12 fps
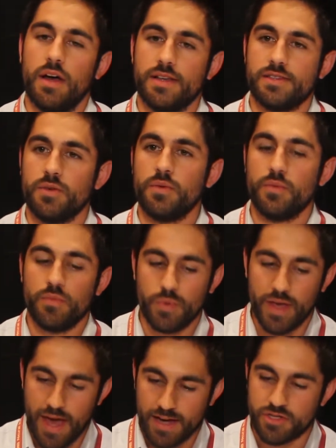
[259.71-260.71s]
So
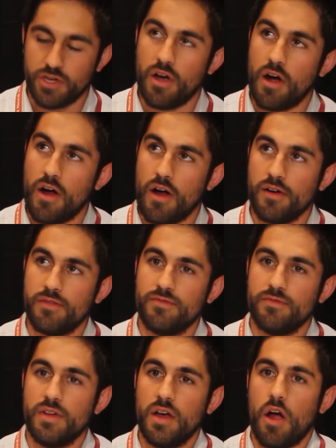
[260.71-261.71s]
we actually our
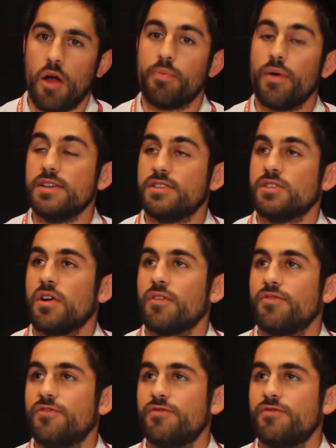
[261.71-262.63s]
prices are